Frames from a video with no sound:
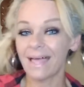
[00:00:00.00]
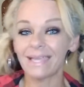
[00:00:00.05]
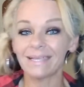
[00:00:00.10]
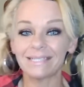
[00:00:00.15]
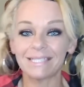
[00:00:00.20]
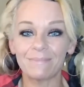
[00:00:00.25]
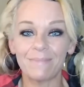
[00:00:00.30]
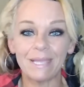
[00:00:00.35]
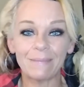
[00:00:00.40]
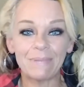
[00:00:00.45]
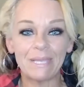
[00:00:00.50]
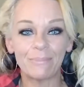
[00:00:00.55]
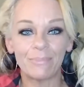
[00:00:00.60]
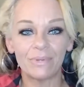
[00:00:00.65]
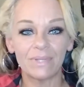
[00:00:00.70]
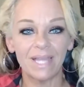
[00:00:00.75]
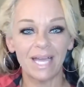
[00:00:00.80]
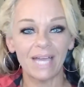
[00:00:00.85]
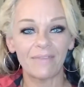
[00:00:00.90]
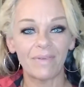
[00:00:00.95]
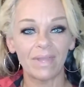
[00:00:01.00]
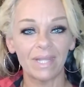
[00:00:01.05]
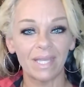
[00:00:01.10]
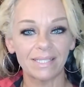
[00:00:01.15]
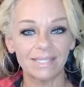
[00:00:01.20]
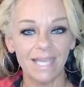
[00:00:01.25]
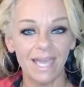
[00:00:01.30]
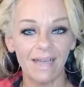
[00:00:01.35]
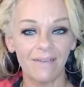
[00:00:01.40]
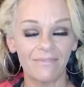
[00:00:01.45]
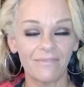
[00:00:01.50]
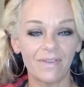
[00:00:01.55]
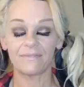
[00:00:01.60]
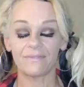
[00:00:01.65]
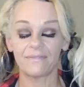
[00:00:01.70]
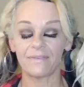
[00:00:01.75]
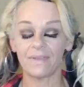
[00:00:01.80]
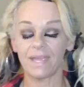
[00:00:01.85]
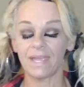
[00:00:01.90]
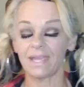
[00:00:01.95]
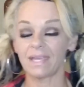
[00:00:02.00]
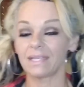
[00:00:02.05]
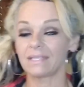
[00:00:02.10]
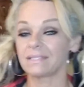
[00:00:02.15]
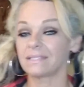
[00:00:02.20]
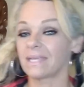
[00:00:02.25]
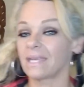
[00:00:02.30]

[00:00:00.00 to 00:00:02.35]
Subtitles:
make people laugh. I like to have fun and